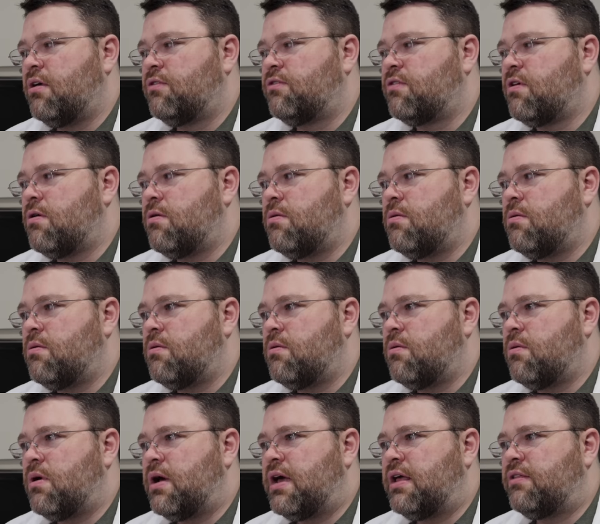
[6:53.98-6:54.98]
So
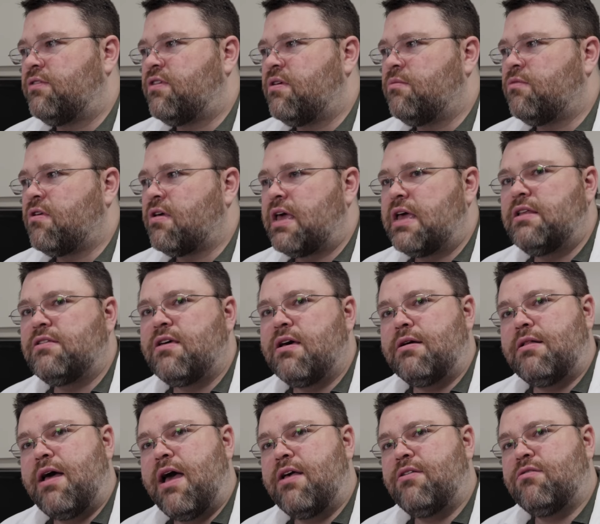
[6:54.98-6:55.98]
it seems like
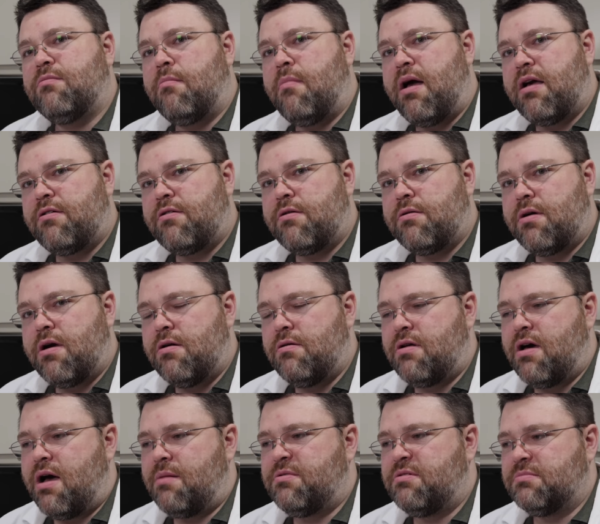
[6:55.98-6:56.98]
Intel has
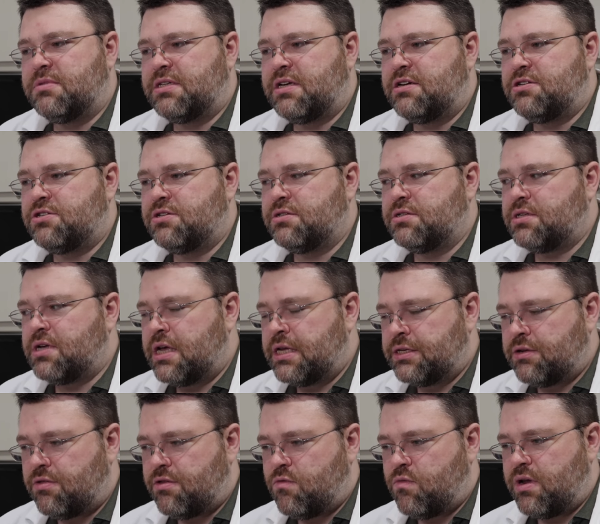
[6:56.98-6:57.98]
microcode optimizations
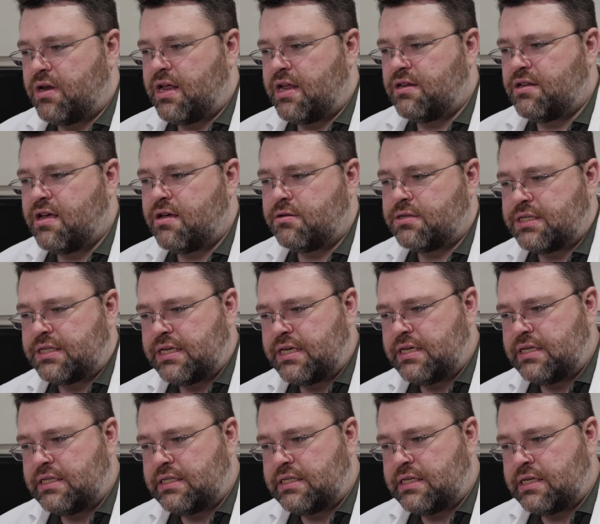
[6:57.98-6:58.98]
so that when Intel
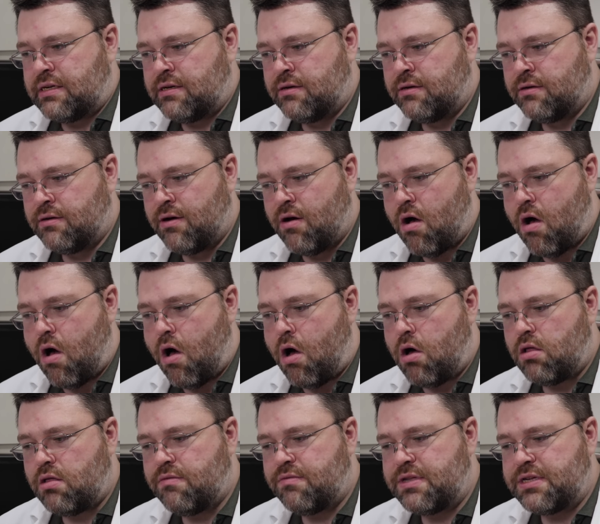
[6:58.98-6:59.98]
sees
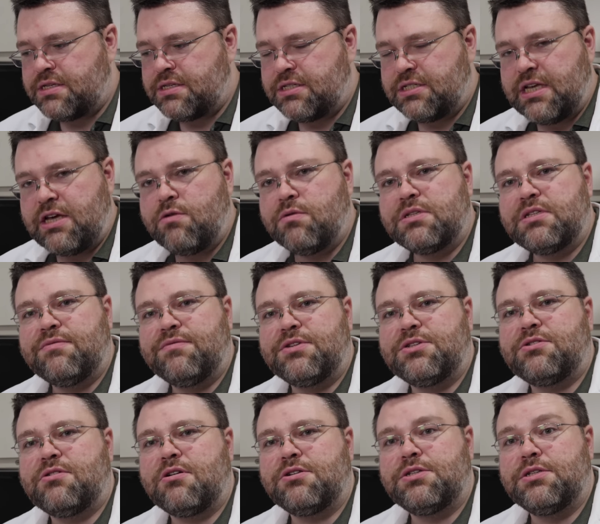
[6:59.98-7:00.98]
all of this sequence of
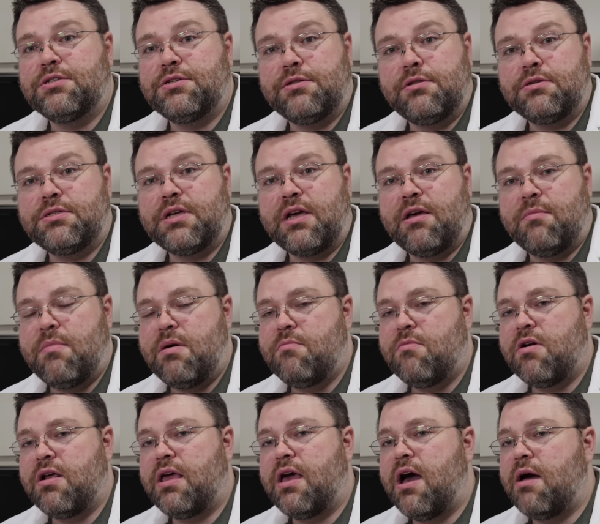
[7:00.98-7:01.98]
instructions that looks like a
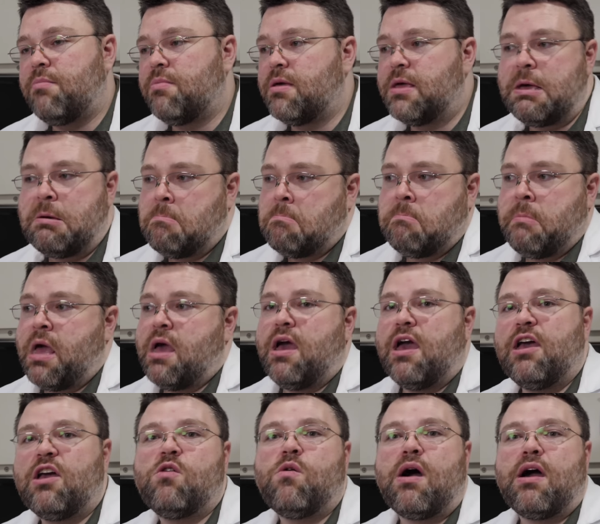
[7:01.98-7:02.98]
memory copy,
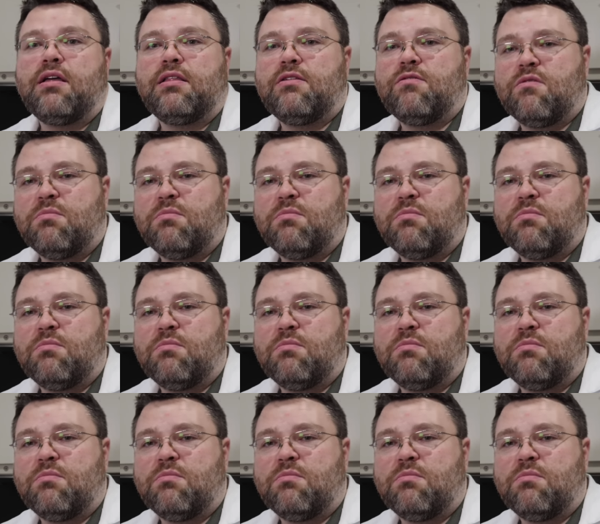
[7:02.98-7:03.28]
it quietly